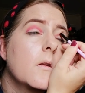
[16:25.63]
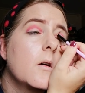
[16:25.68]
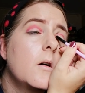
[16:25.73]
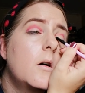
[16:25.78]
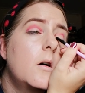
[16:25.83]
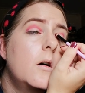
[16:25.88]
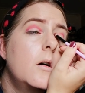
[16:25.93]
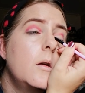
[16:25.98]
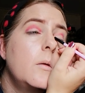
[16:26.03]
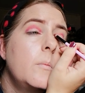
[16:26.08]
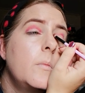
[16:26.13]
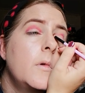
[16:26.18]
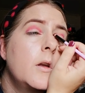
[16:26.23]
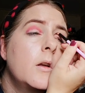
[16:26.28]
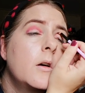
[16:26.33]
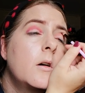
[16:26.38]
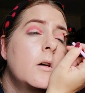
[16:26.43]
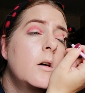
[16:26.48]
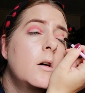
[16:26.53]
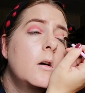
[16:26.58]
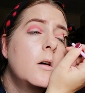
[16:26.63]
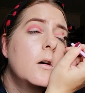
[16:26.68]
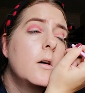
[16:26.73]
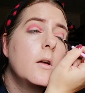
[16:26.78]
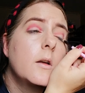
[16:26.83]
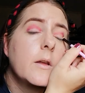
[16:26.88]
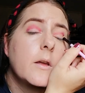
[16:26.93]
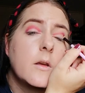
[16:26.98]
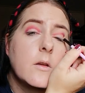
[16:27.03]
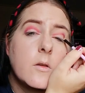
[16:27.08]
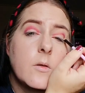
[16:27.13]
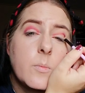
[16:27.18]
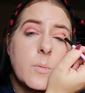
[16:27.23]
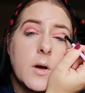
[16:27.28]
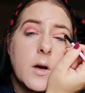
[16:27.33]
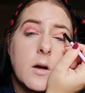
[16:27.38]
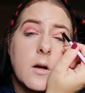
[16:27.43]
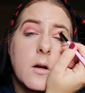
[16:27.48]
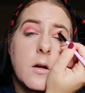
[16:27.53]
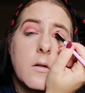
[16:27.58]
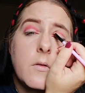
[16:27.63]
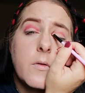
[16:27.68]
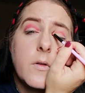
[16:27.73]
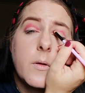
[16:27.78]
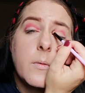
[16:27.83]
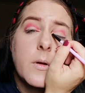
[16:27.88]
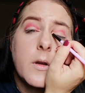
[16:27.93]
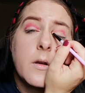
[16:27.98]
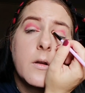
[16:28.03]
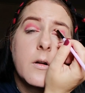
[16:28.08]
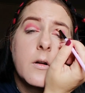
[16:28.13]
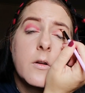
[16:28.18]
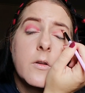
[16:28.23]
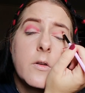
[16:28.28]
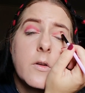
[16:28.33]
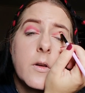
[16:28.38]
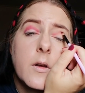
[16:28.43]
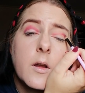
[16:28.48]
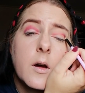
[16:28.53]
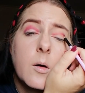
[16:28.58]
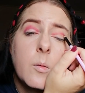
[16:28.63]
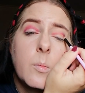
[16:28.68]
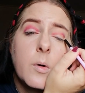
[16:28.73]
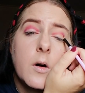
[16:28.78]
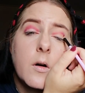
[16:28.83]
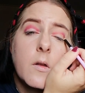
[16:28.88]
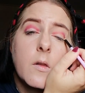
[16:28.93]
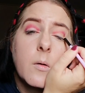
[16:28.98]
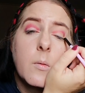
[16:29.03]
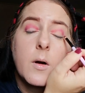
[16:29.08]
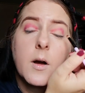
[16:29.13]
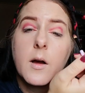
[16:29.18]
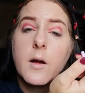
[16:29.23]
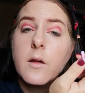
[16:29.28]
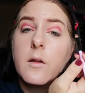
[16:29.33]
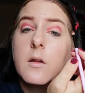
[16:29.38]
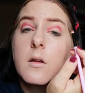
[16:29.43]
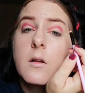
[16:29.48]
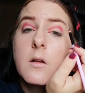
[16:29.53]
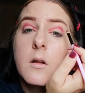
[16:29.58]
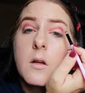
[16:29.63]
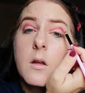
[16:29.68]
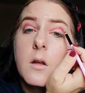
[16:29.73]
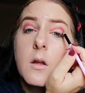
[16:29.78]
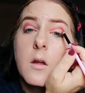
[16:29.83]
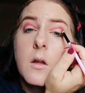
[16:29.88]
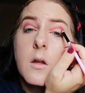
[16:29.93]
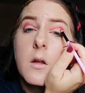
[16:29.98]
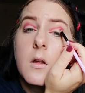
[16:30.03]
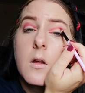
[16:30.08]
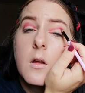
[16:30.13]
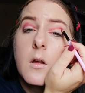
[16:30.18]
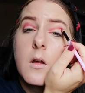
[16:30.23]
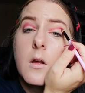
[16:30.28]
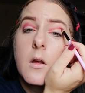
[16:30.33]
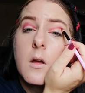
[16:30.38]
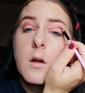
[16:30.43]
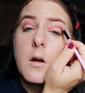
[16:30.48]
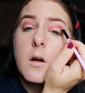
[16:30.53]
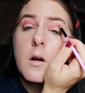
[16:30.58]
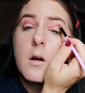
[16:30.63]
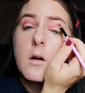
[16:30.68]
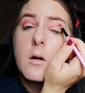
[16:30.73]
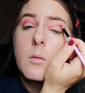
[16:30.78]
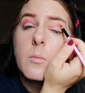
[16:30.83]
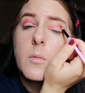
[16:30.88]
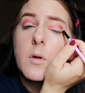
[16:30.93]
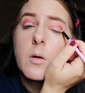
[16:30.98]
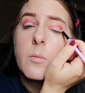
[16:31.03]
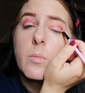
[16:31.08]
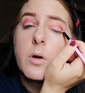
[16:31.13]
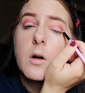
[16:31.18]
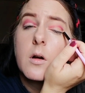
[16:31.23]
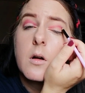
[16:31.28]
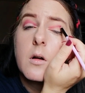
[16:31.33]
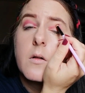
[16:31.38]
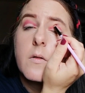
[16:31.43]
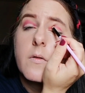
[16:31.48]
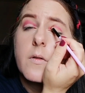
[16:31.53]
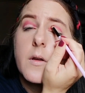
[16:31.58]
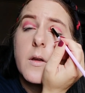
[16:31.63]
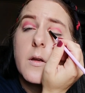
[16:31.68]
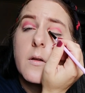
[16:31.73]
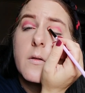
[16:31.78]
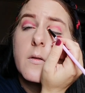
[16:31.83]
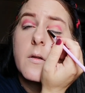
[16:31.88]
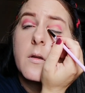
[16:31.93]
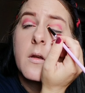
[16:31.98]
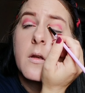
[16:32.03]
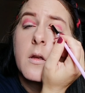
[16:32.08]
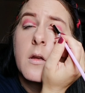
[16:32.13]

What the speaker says: I'm not an expert of doing eyeshadow, by the way. I'm not perfect.